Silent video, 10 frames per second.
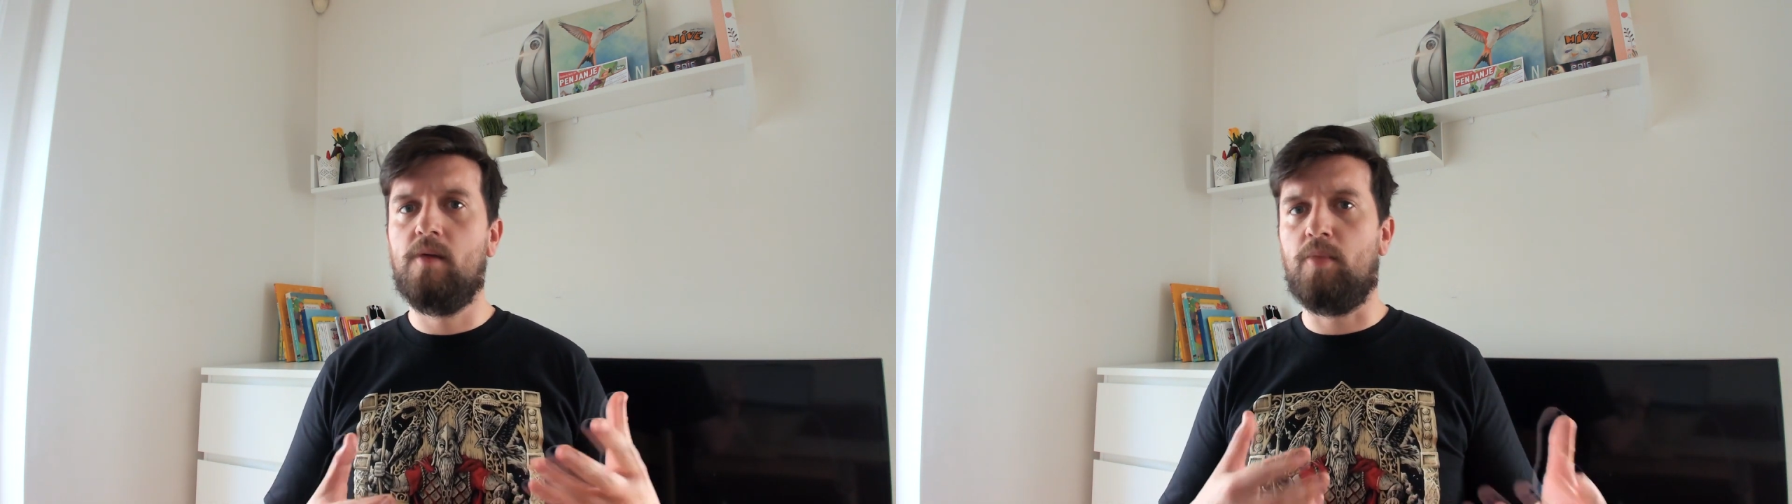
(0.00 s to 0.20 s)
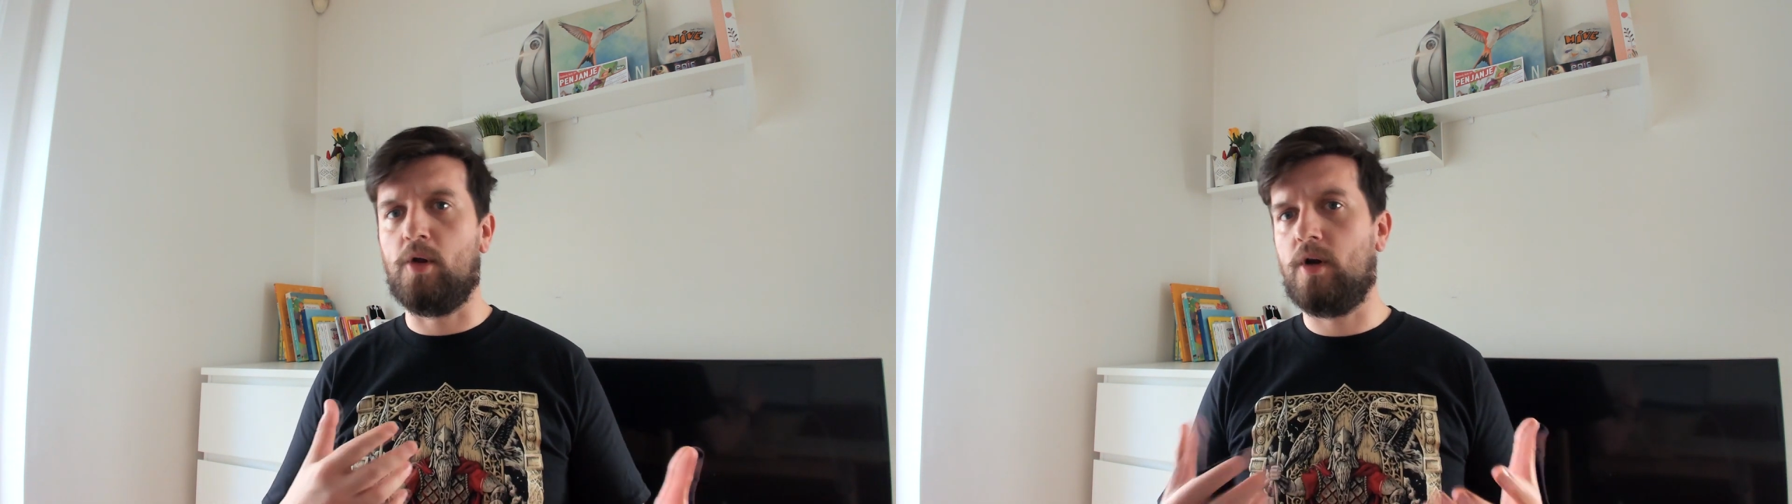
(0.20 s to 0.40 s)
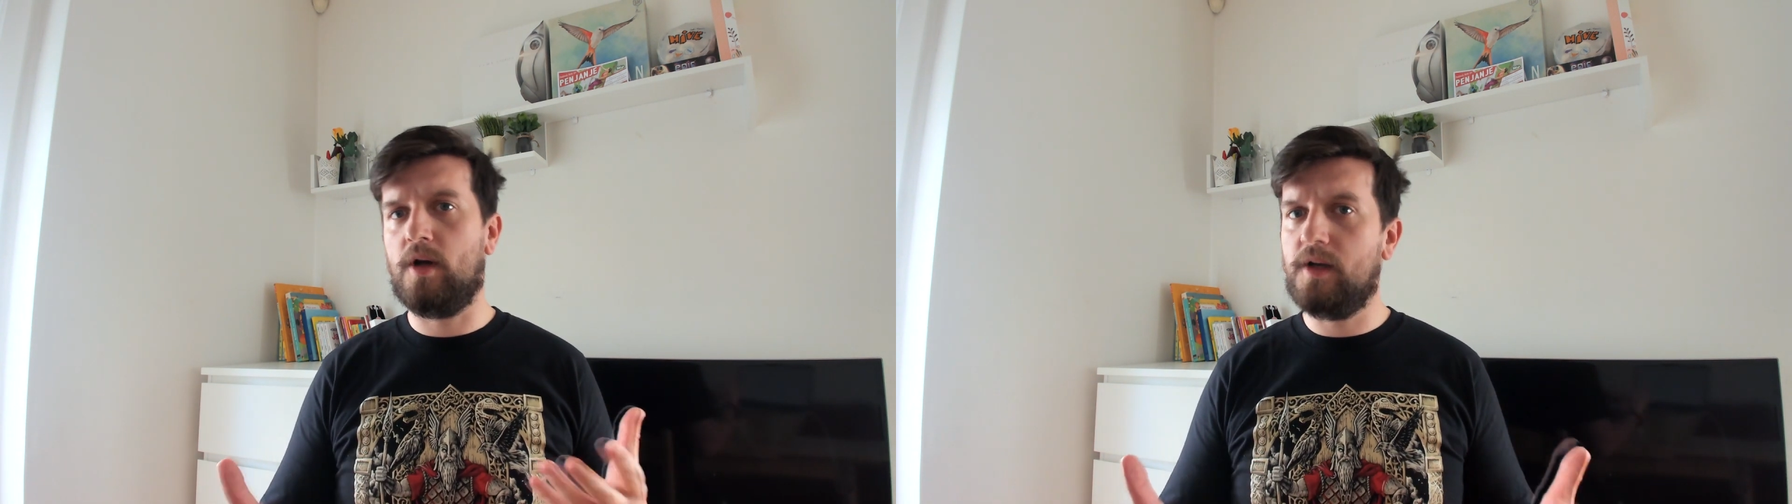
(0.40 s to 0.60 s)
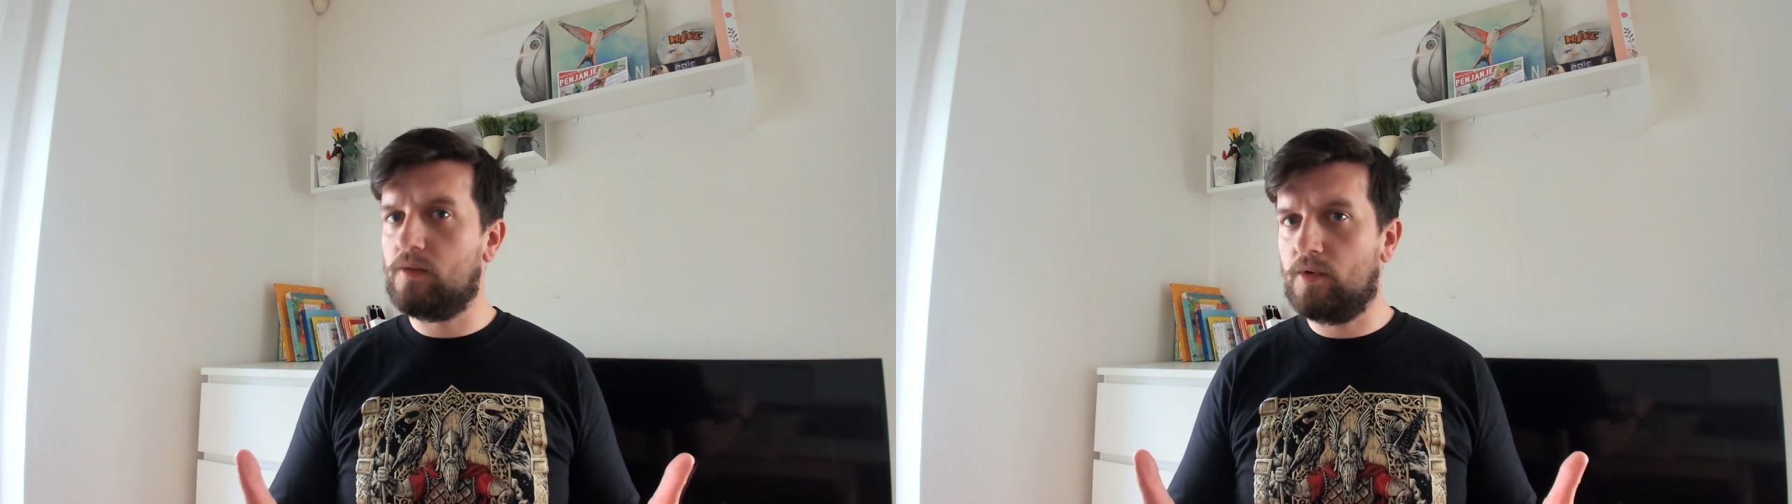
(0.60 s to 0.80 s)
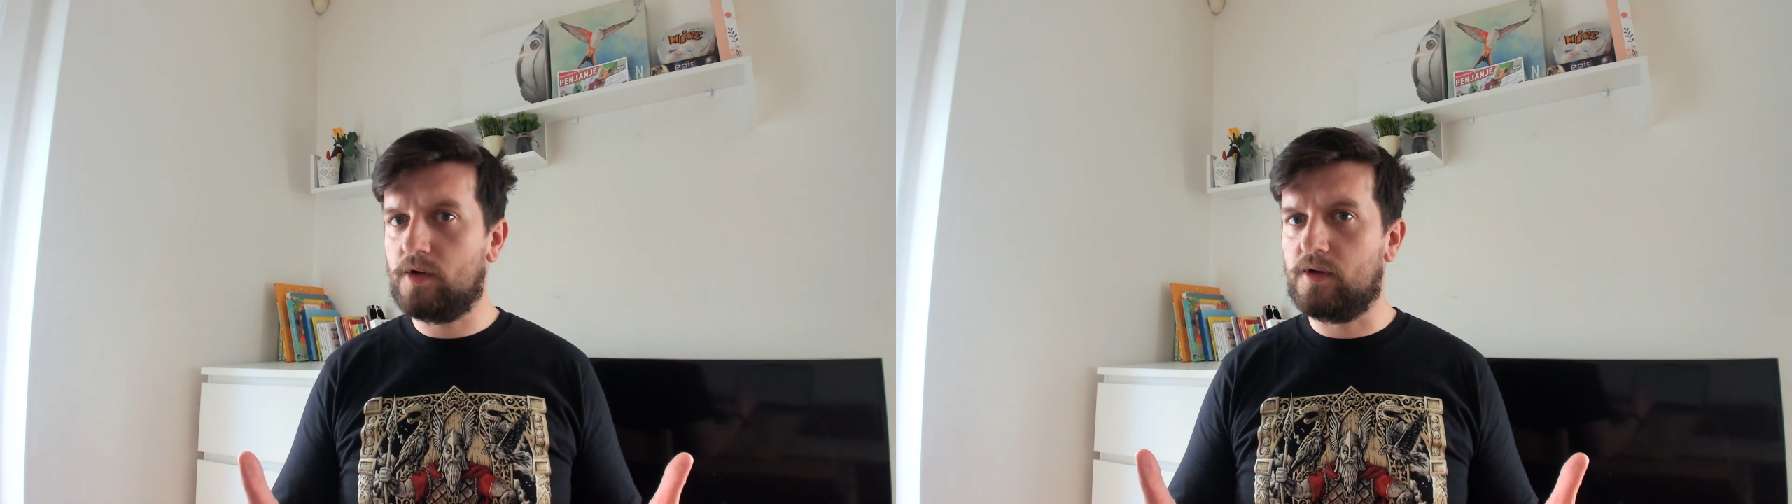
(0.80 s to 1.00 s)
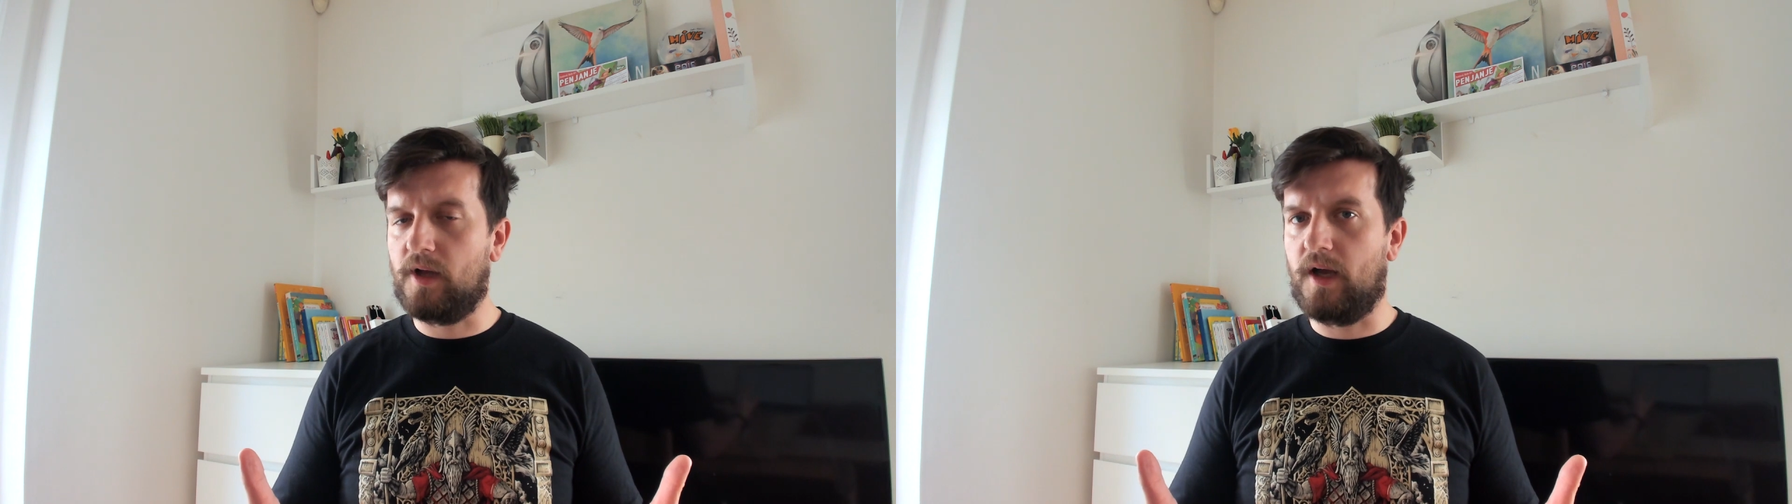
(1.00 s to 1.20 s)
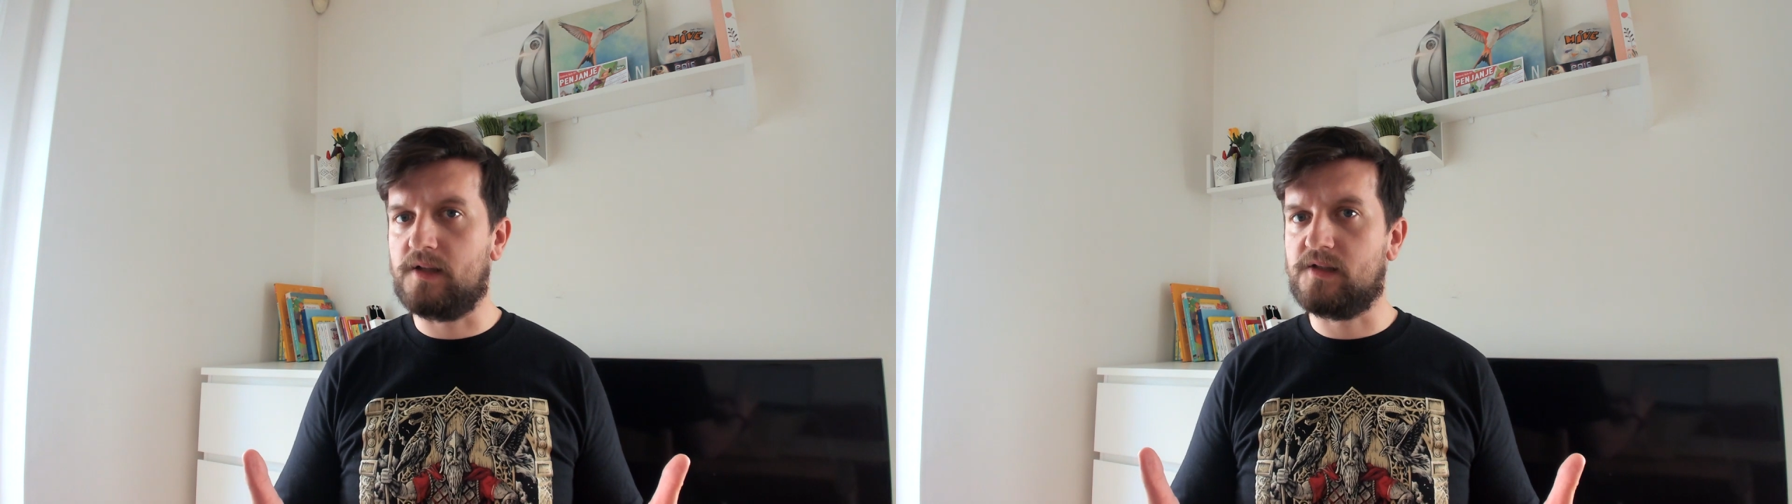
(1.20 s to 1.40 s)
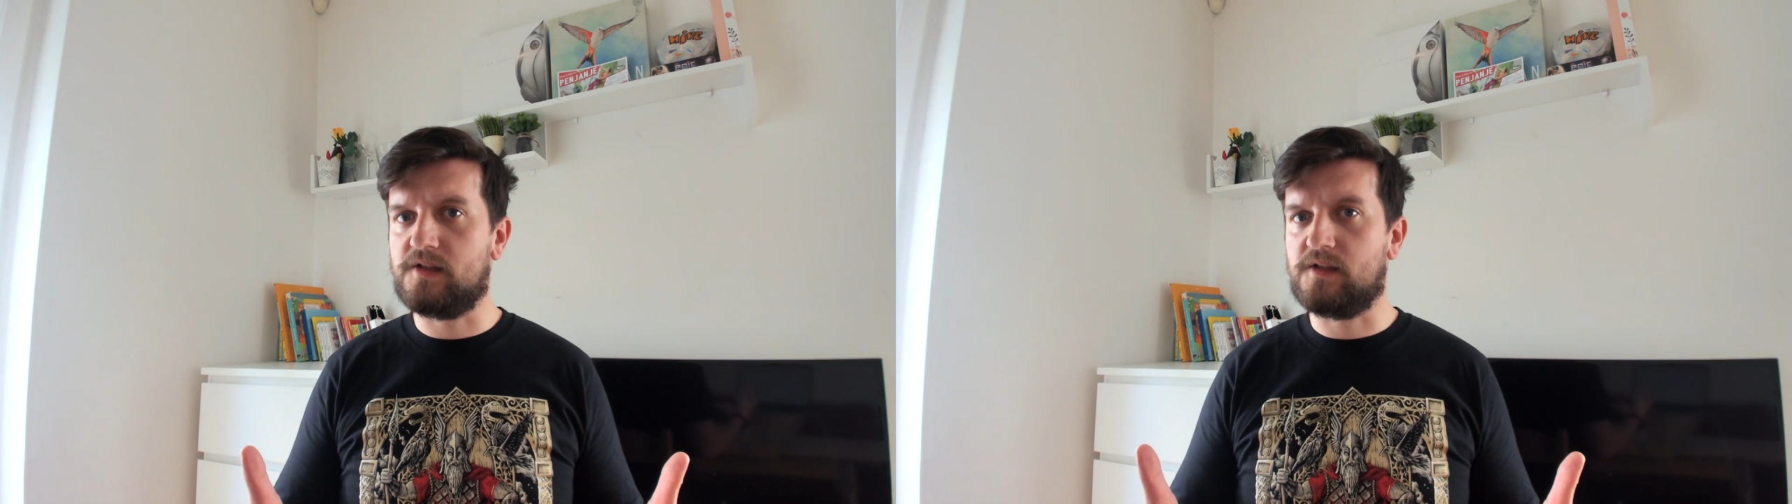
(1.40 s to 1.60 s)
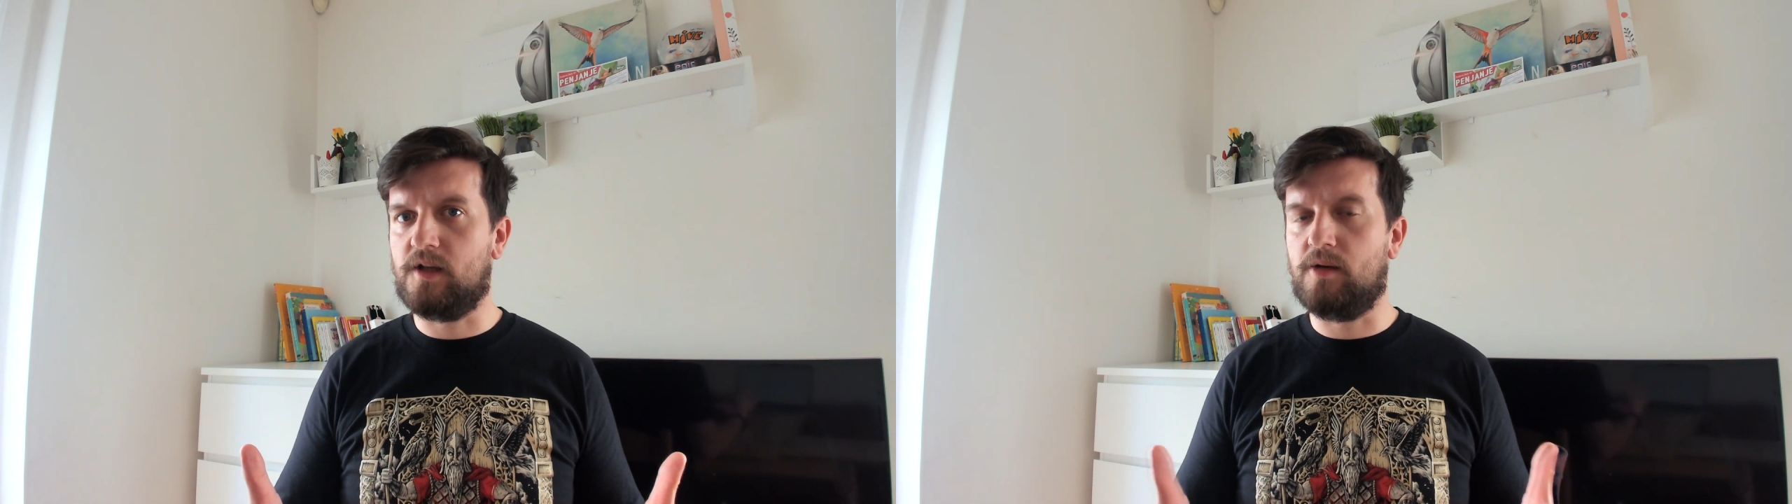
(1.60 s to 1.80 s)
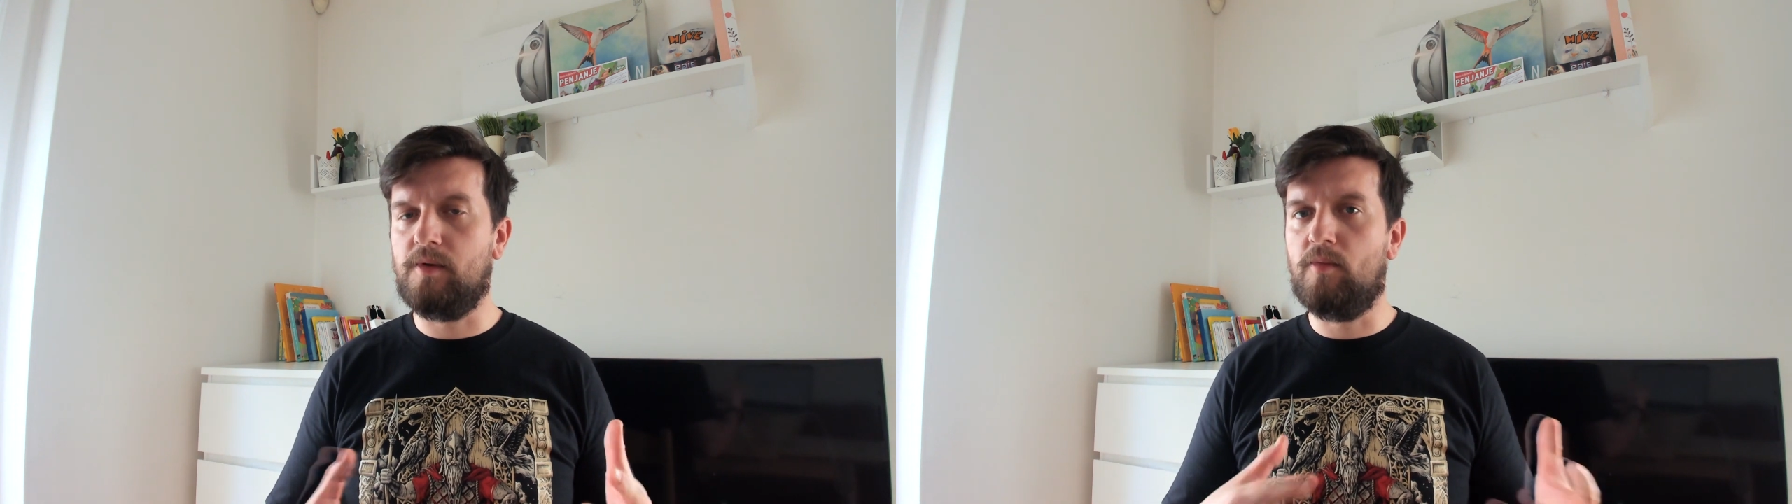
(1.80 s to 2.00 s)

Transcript: Polkadot network that's going to